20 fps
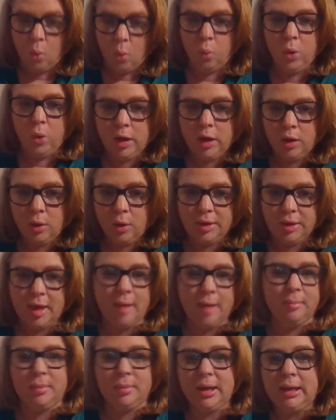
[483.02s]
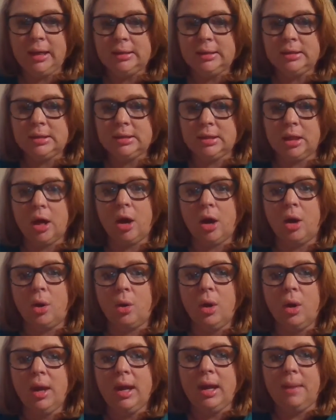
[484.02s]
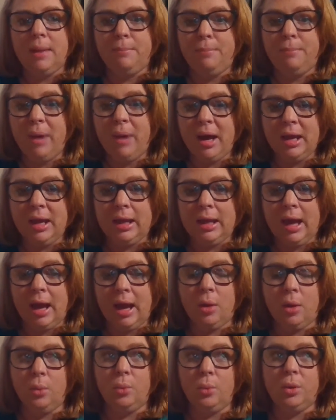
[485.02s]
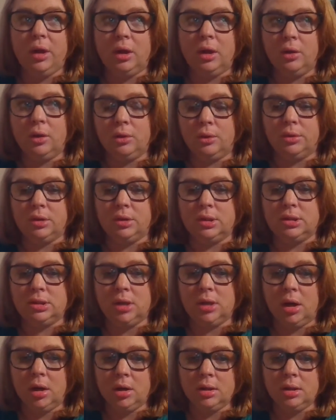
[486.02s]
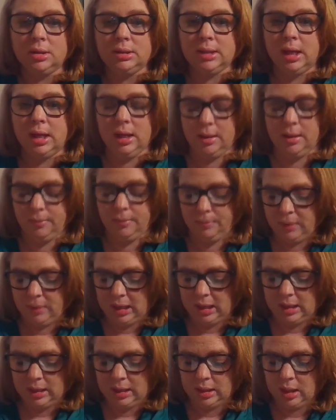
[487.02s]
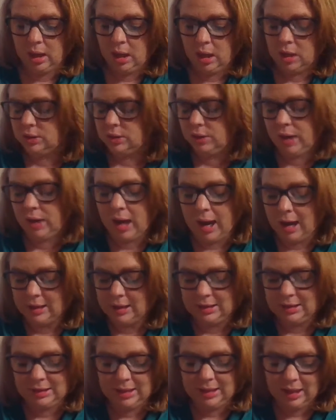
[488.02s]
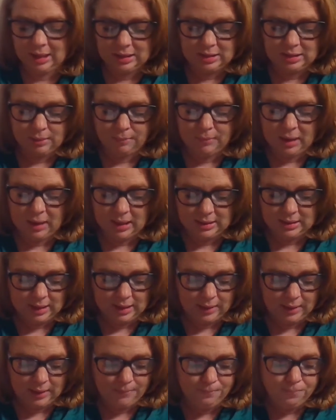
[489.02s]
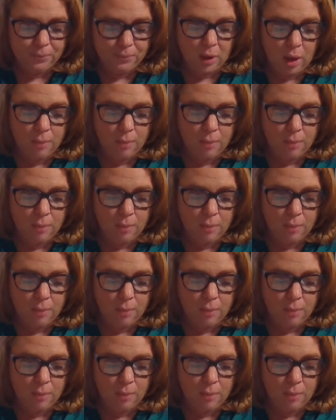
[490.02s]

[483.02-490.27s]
We know what that means, though. But yeah, we don't know what the stars mean. So yeah, I just think it's amazing.